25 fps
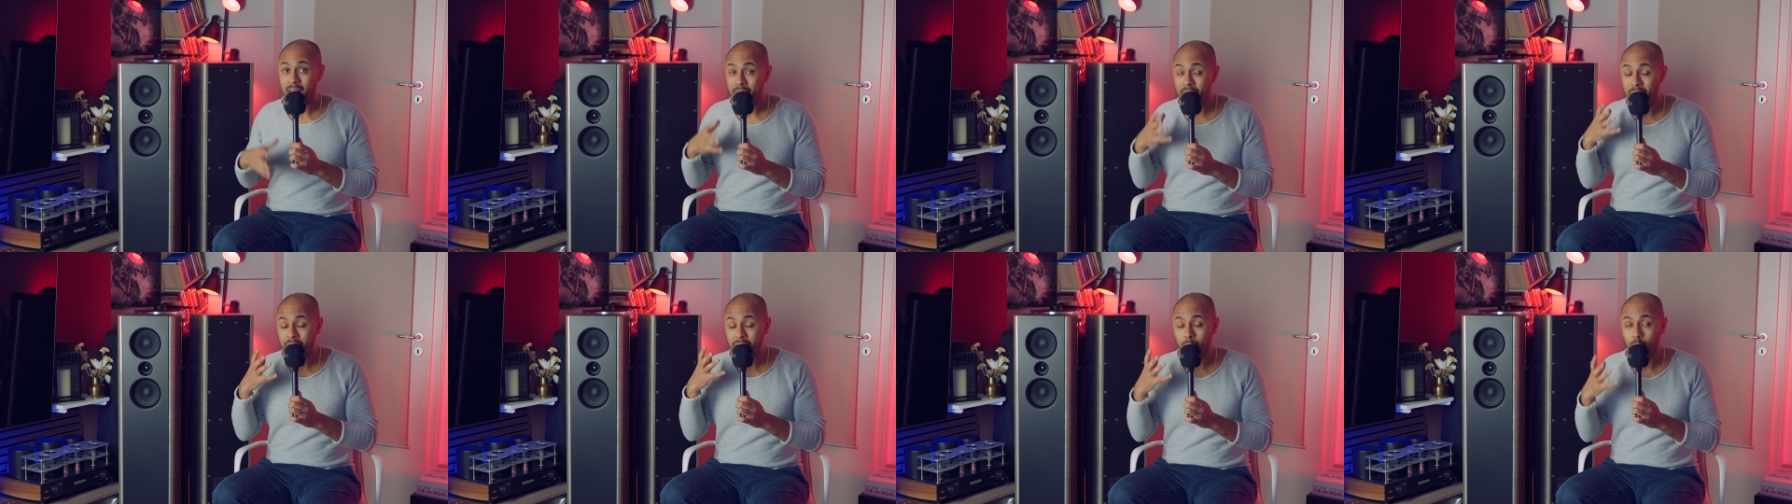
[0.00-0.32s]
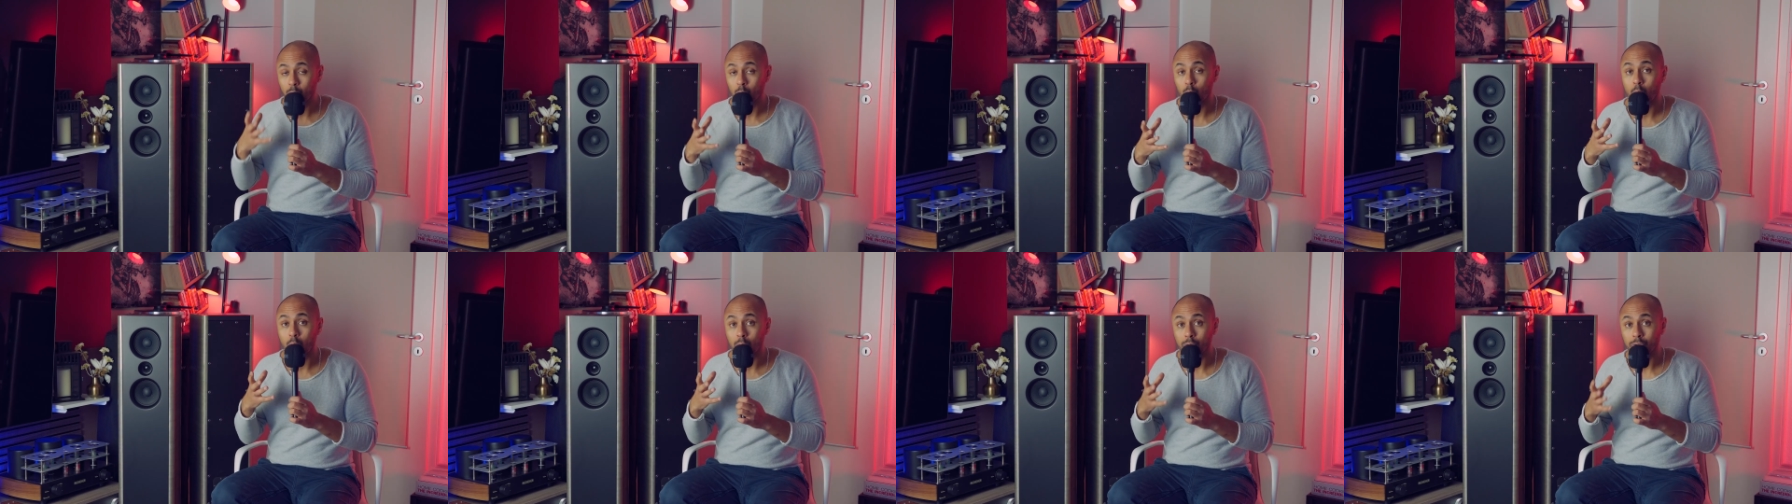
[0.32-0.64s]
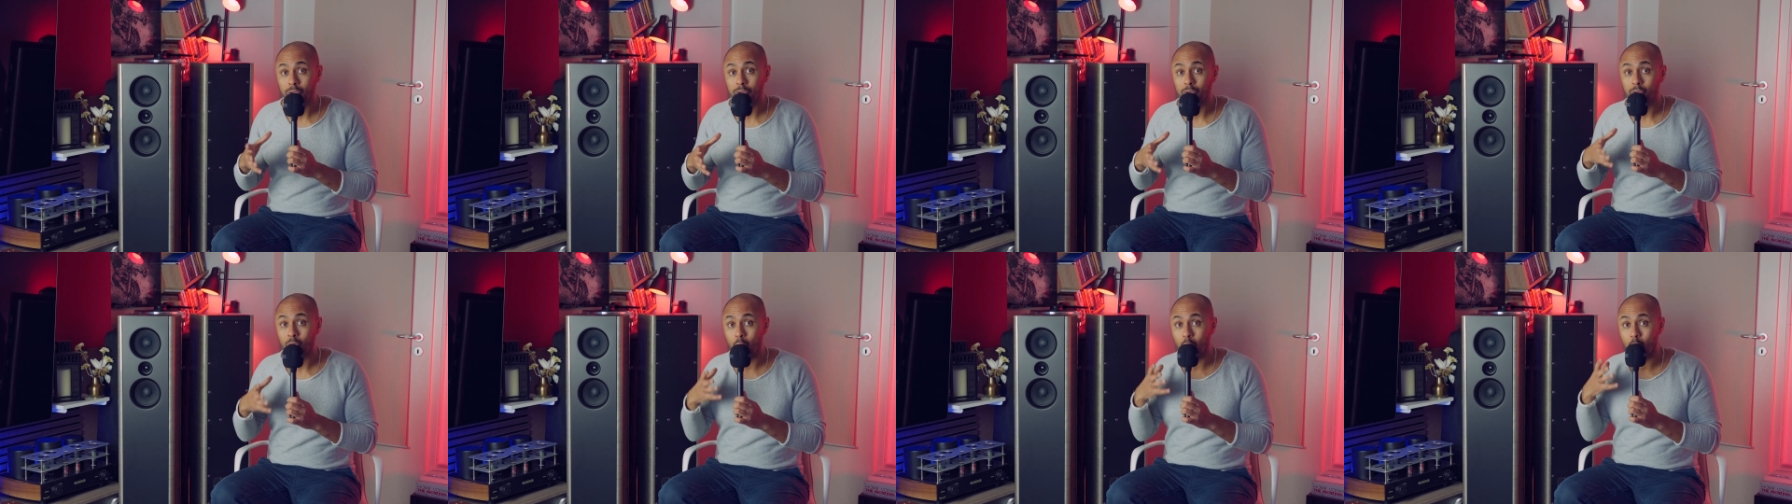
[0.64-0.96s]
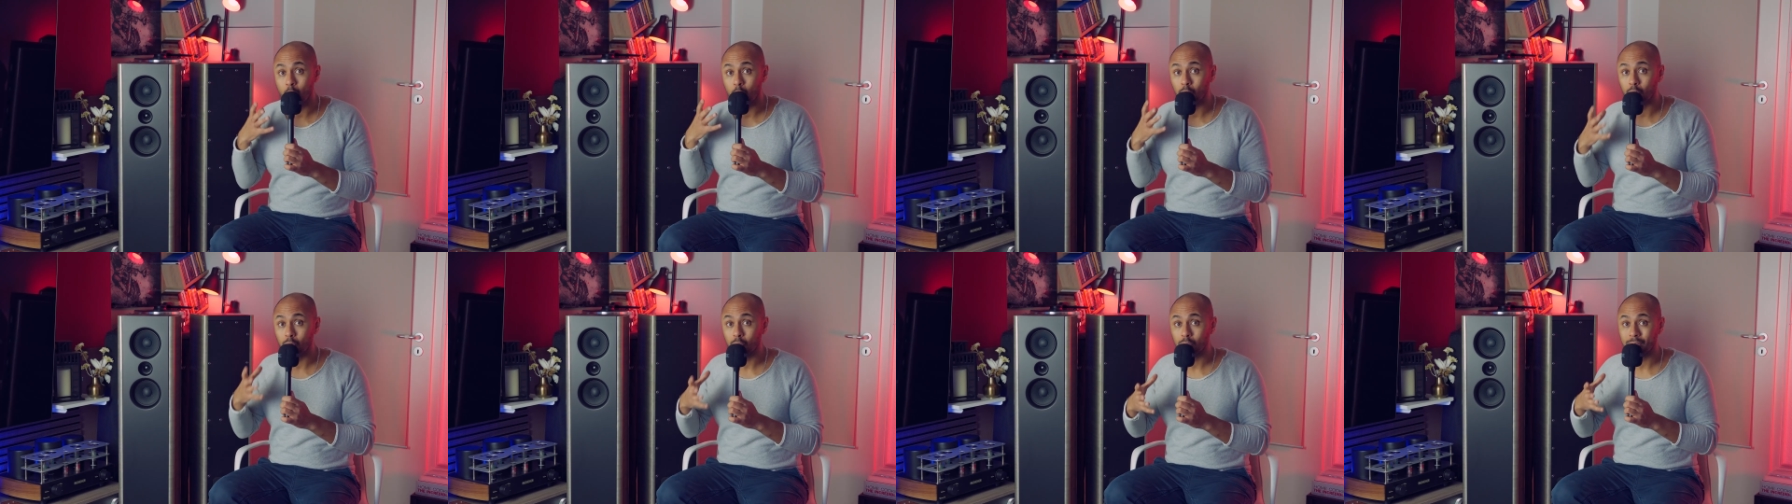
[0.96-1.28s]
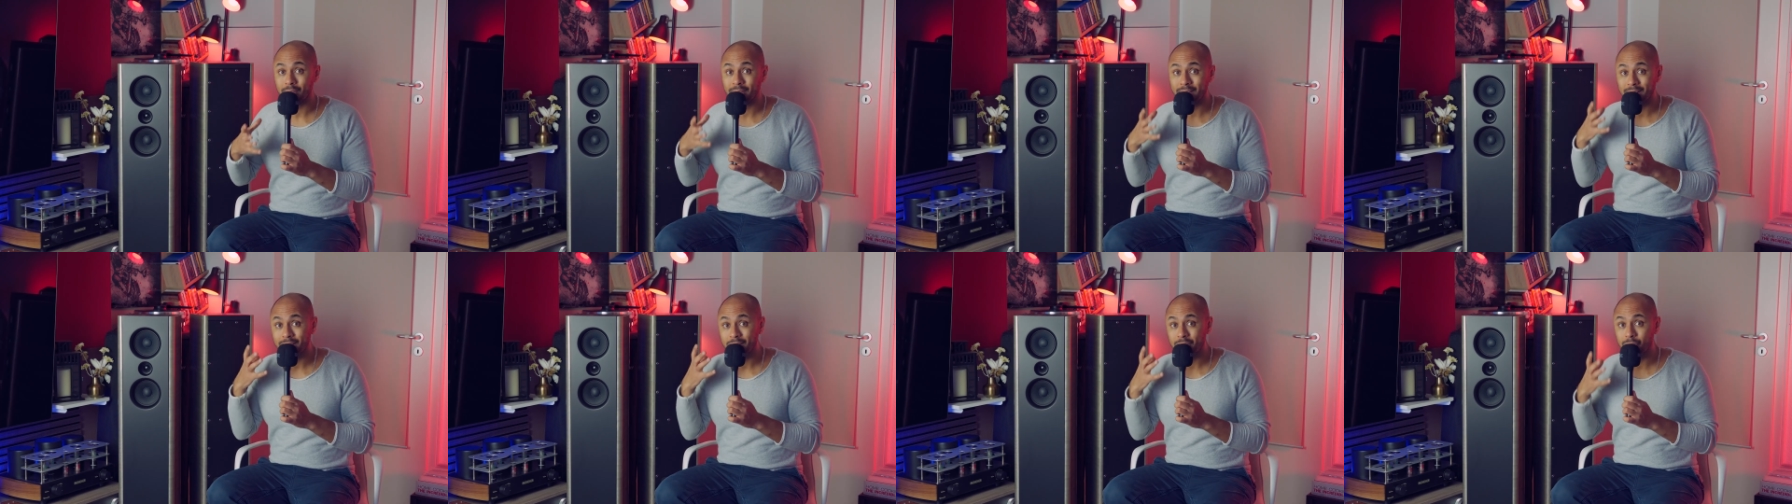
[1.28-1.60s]
never forwarded
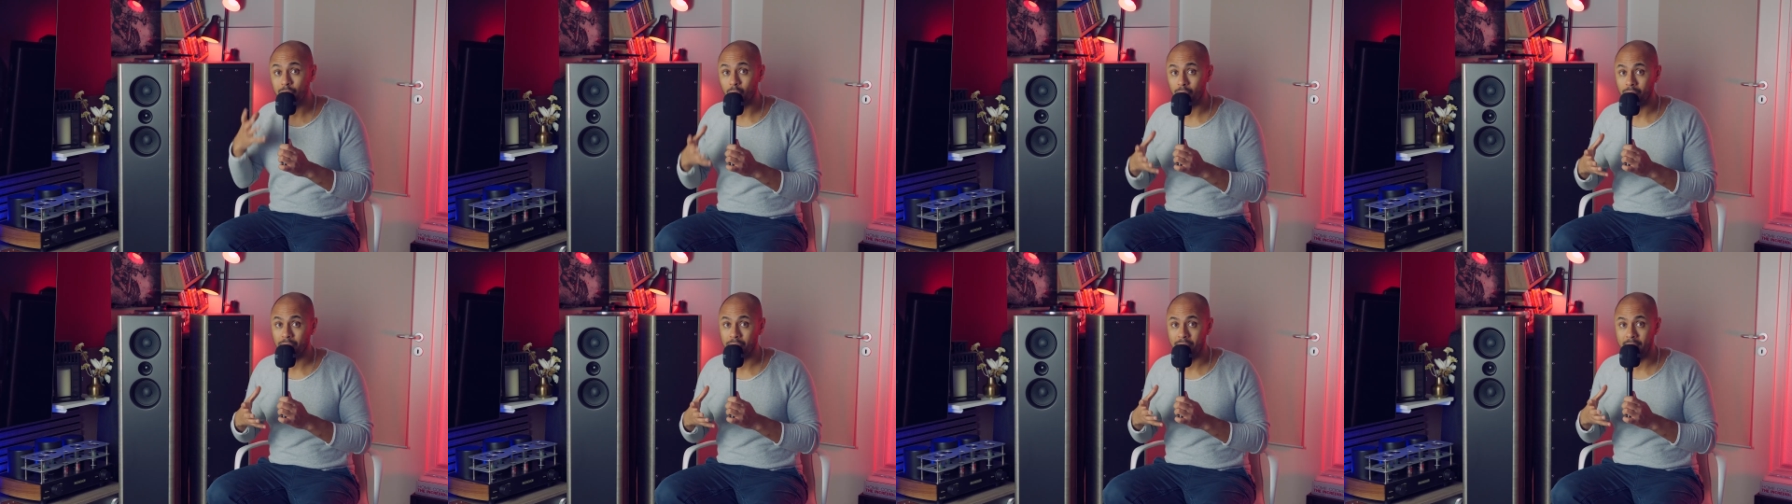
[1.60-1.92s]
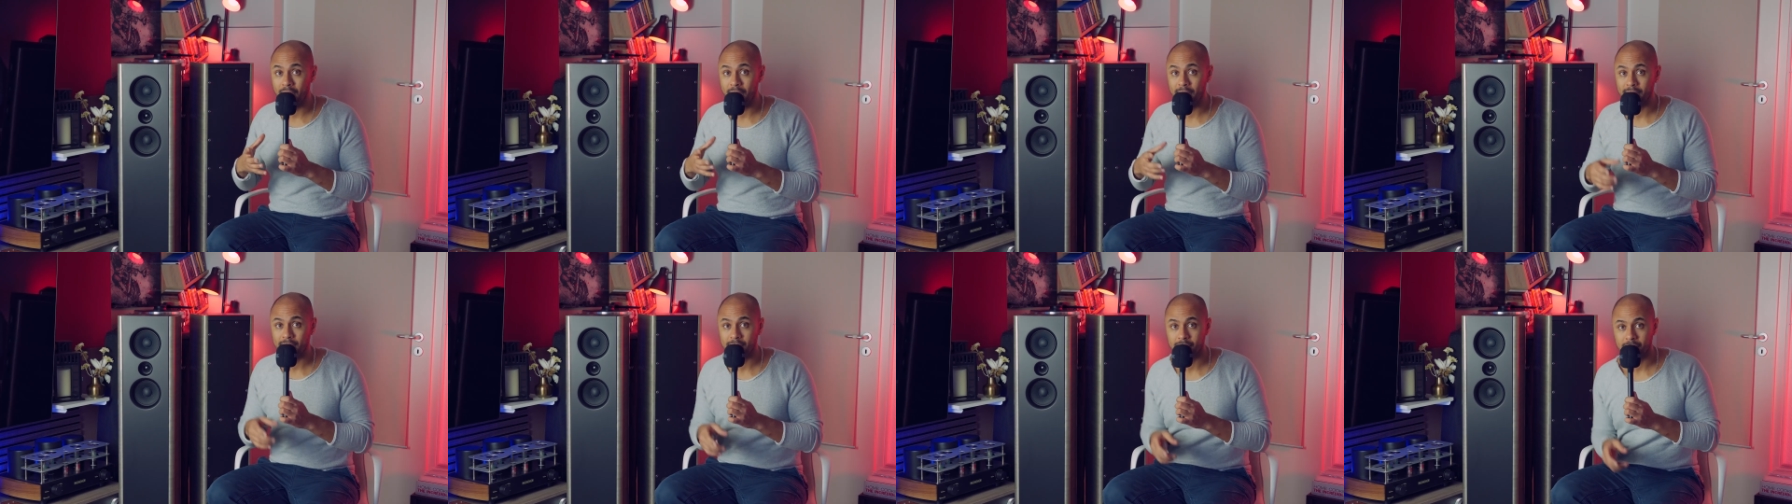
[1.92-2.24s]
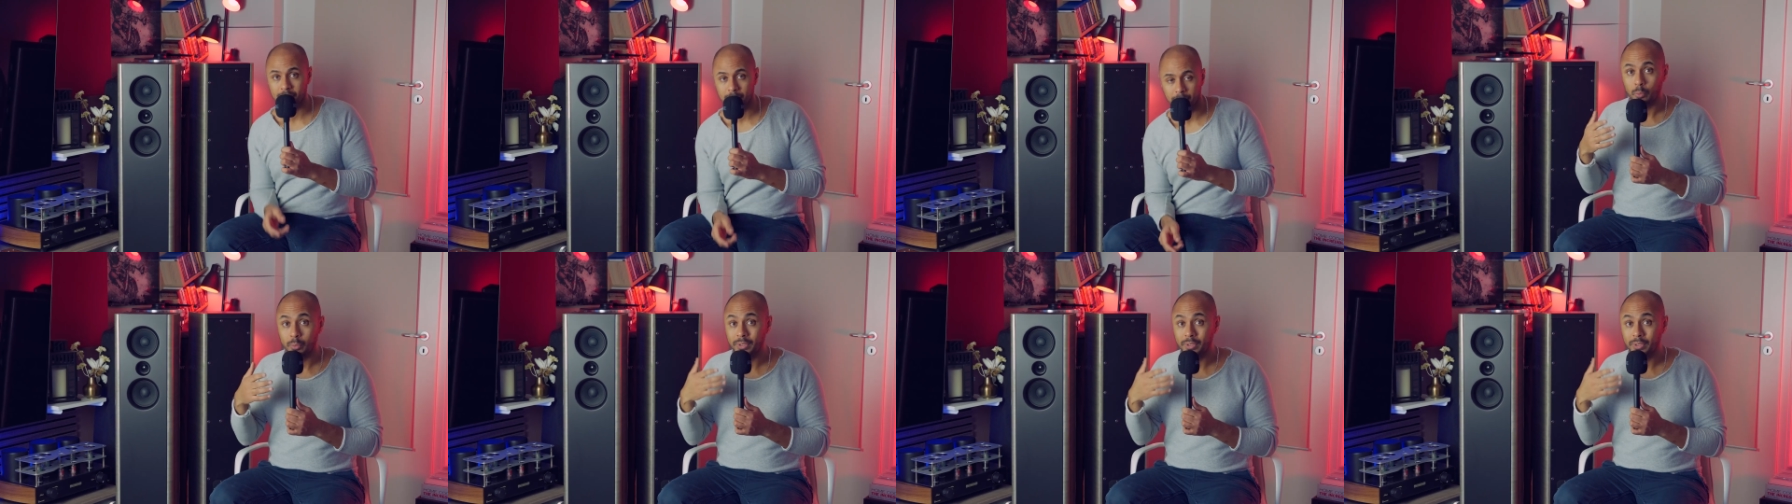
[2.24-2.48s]
or in your face,